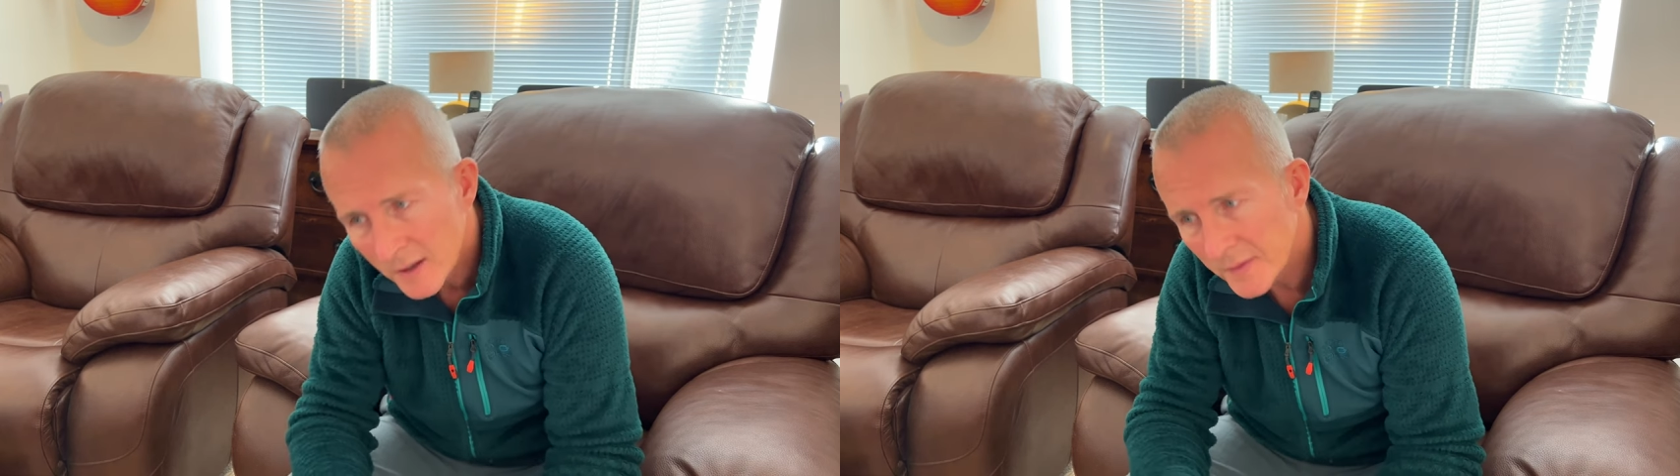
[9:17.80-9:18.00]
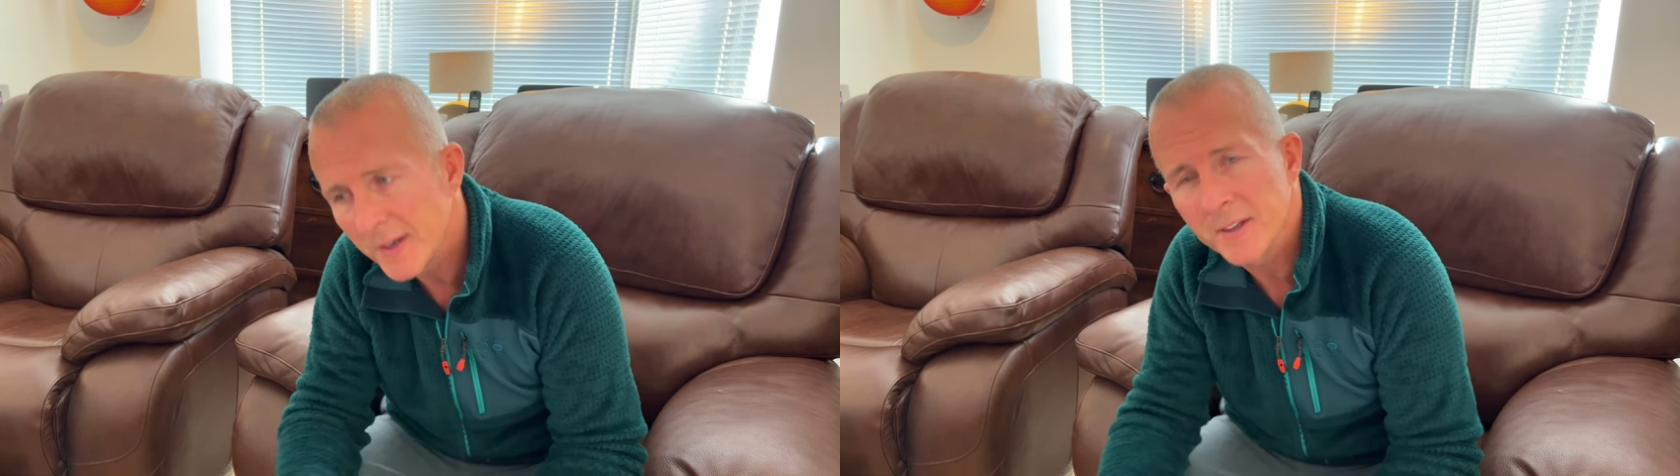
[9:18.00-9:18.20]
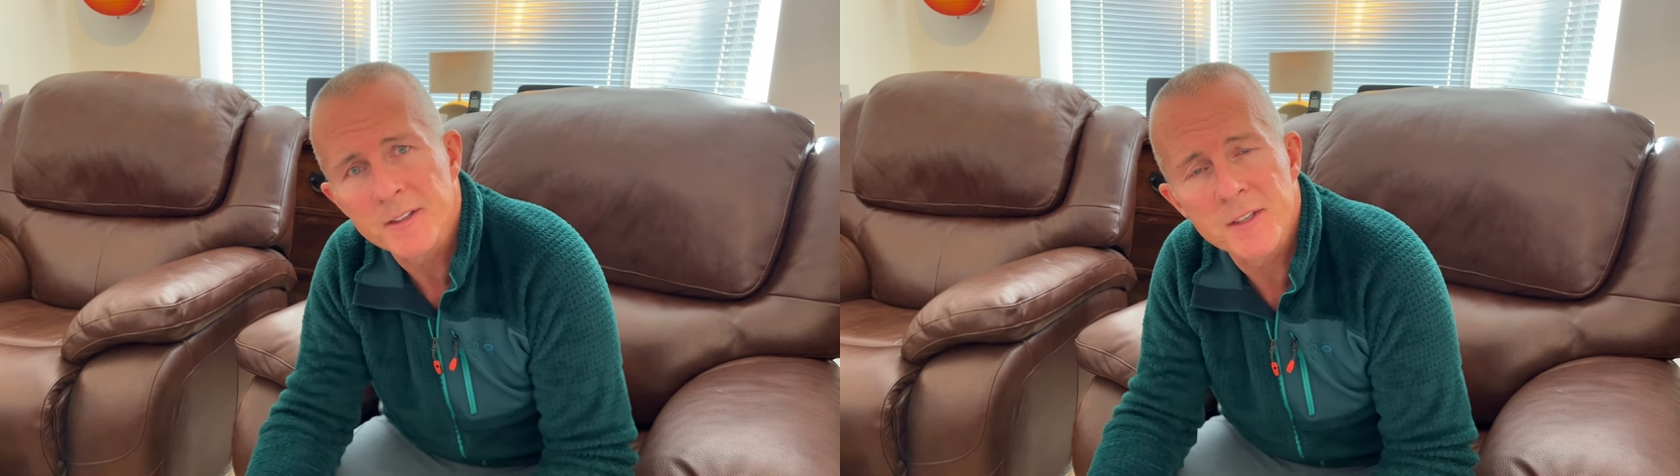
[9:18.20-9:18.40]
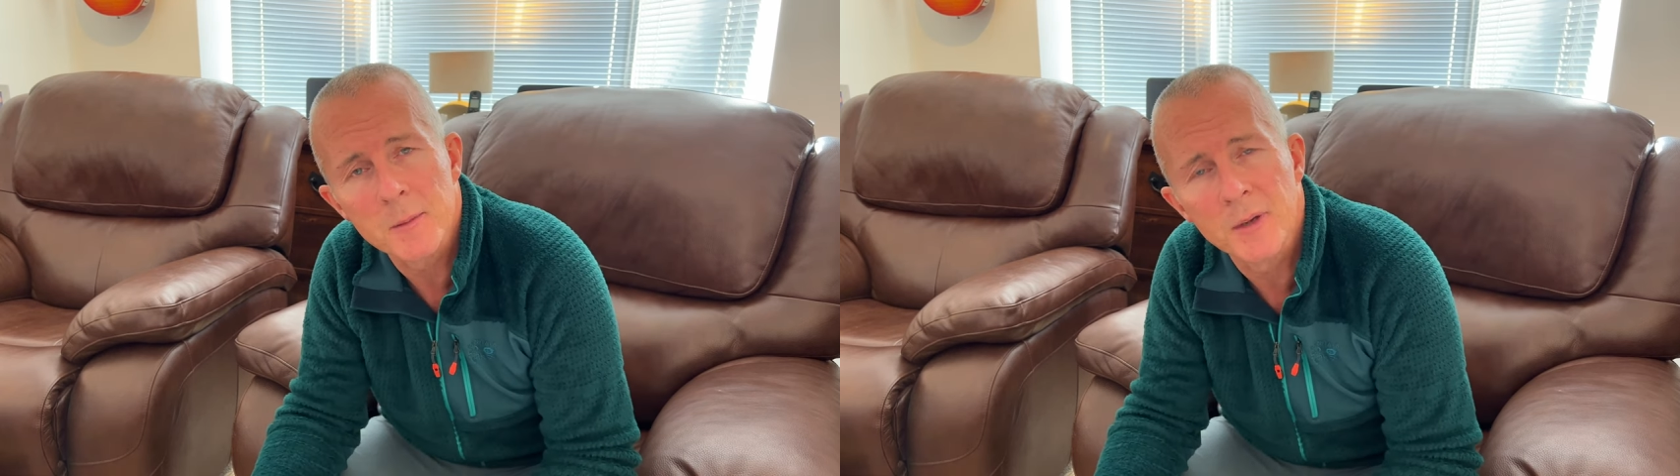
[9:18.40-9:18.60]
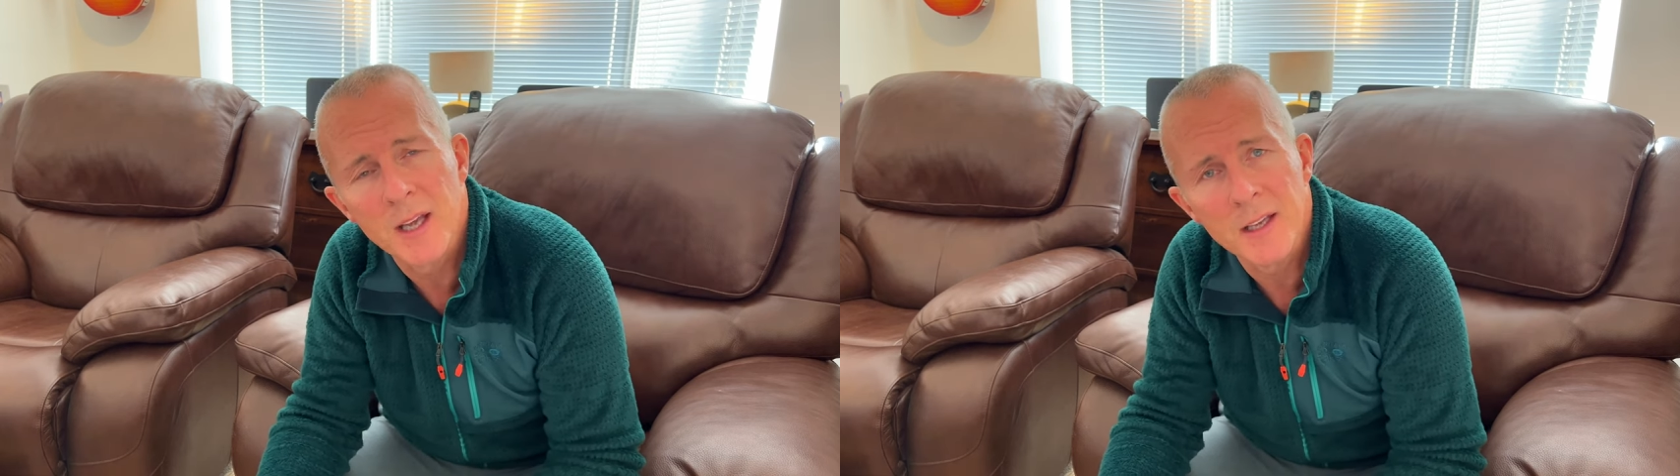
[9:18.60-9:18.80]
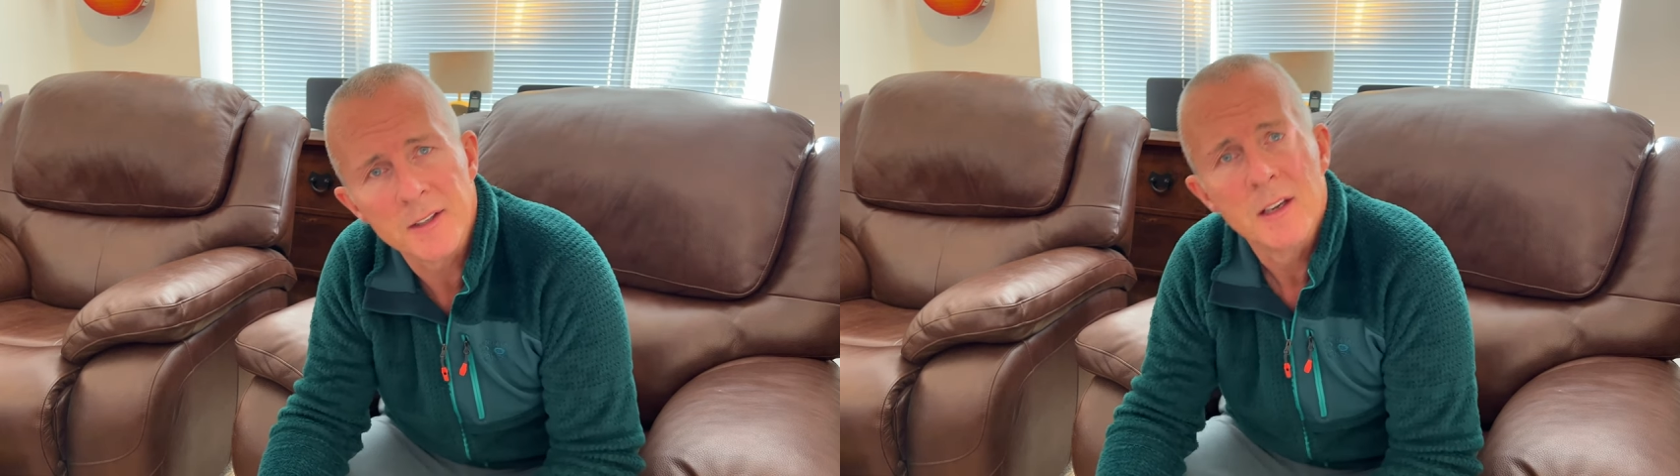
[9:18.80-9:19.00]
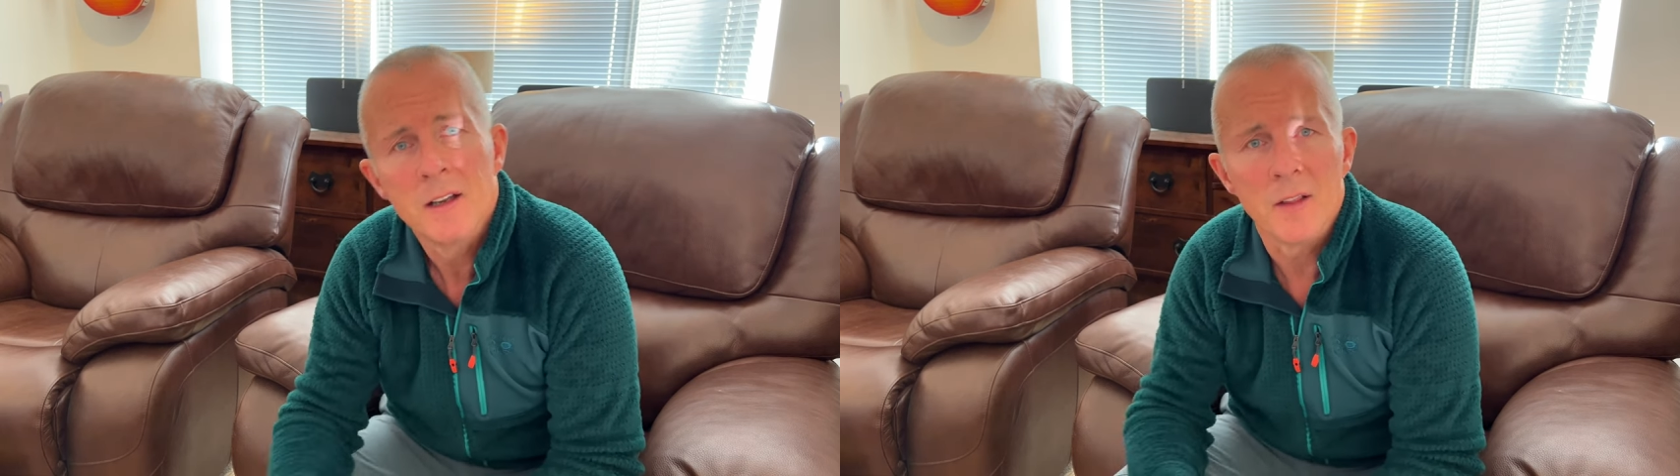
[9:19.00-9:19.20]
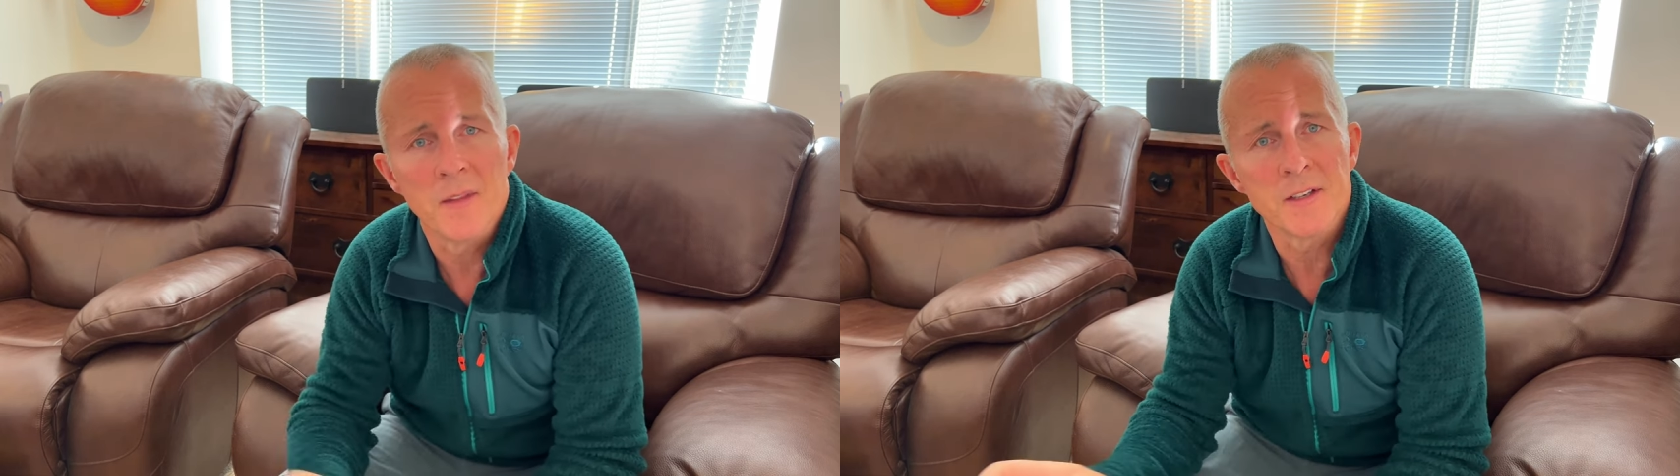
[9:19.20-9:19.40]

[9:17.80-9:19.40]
then onto the bed, and